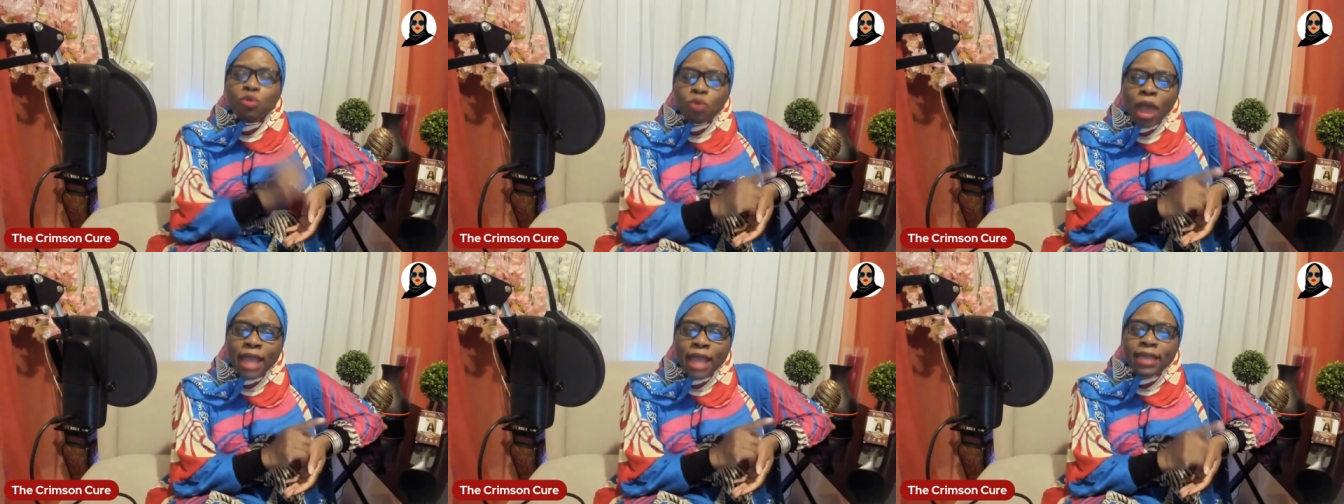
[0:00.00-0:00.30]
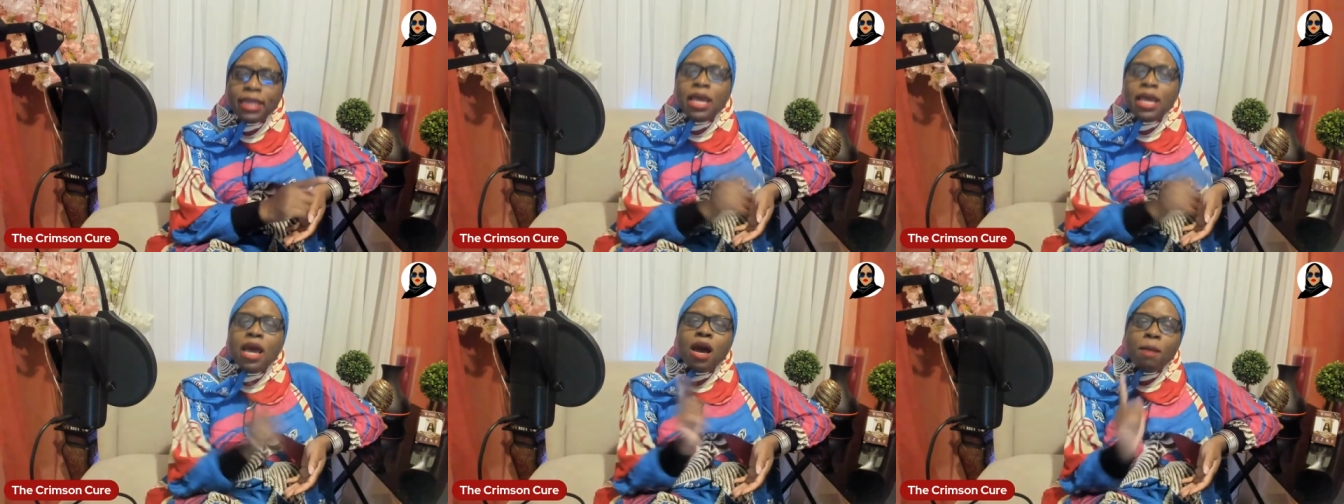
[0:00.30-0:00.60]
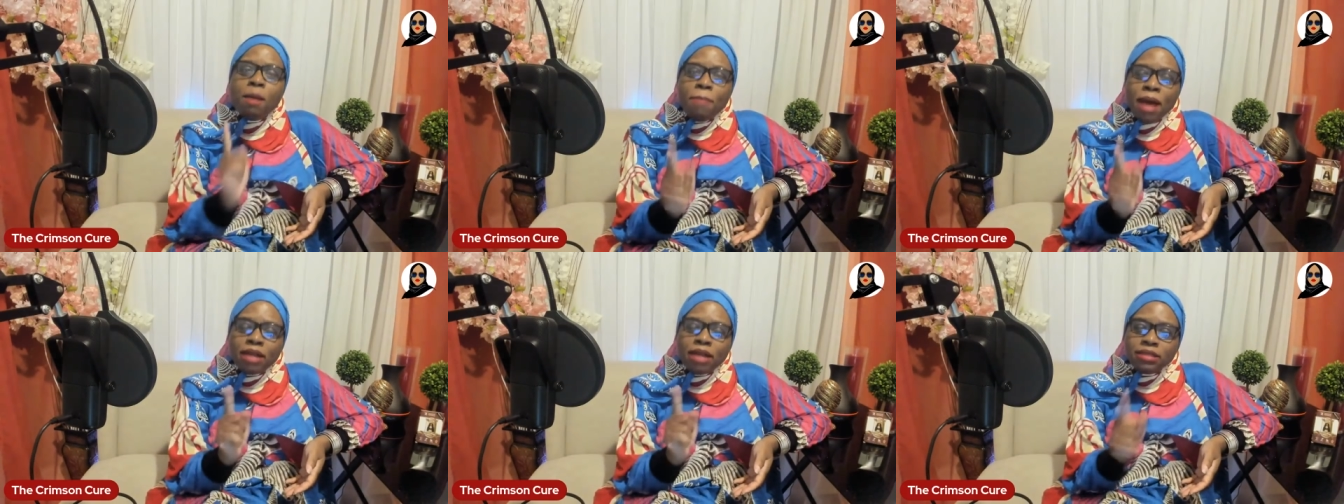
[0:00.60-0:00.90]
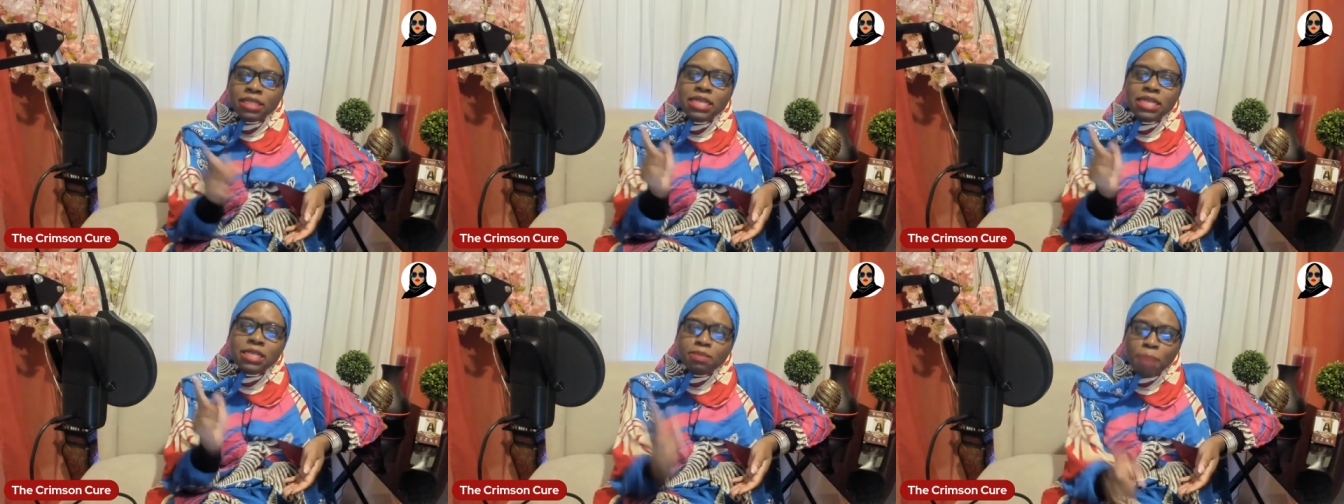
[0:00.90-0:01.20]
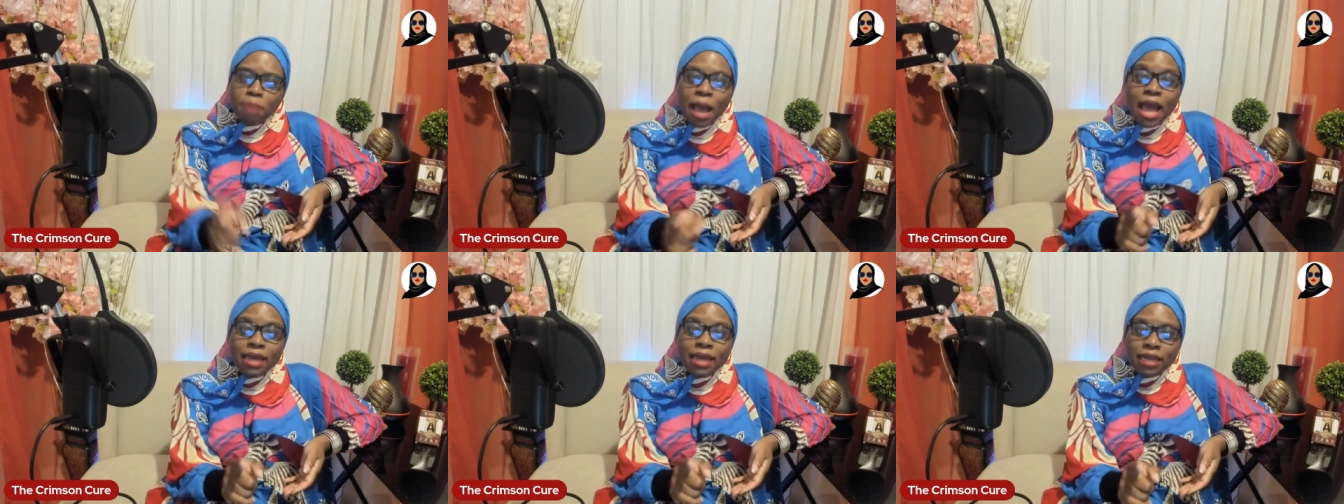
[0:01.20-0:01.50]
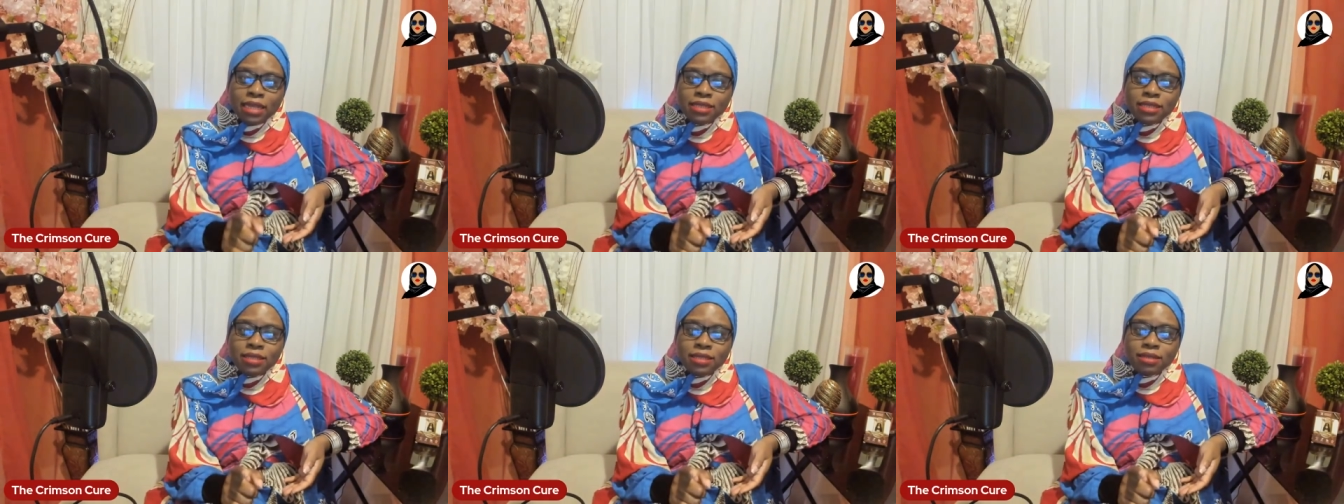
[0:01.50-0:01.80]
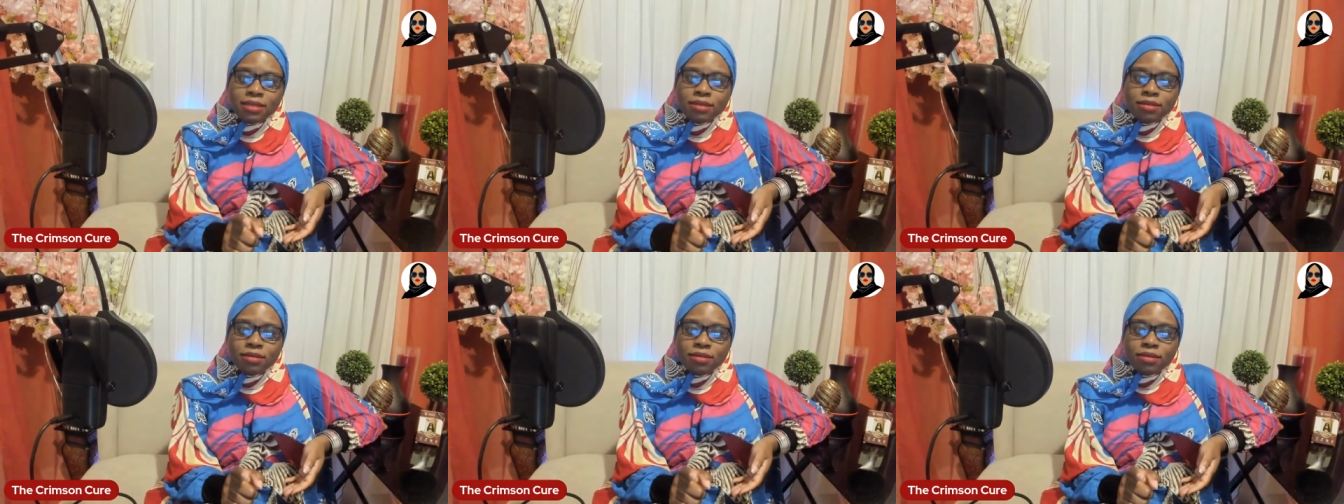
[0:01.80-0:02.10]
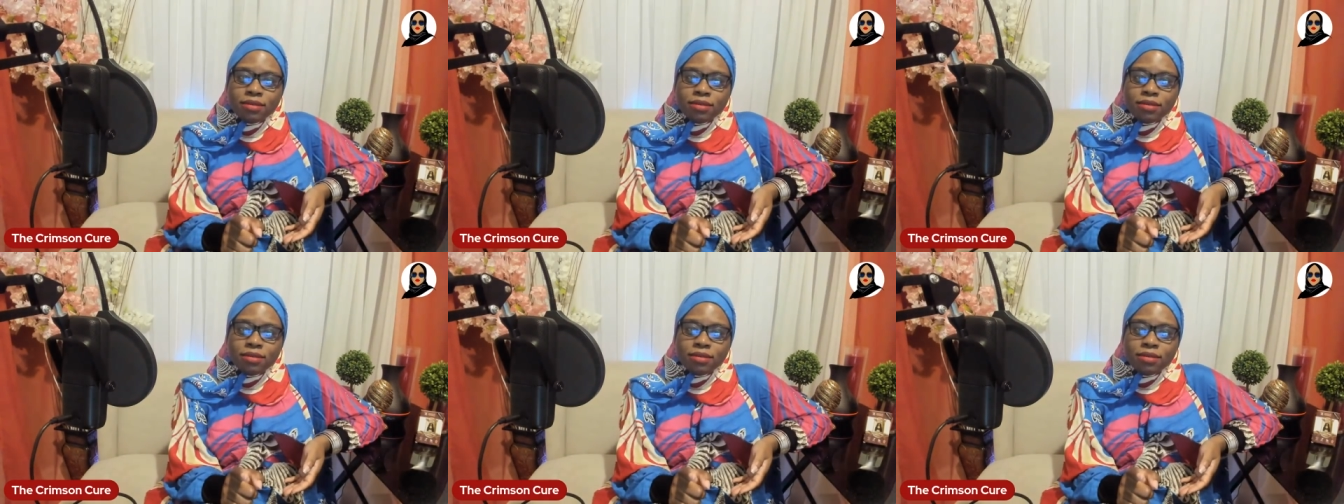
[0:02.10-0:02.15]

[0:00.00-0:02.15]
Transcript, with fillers: right about these bonnets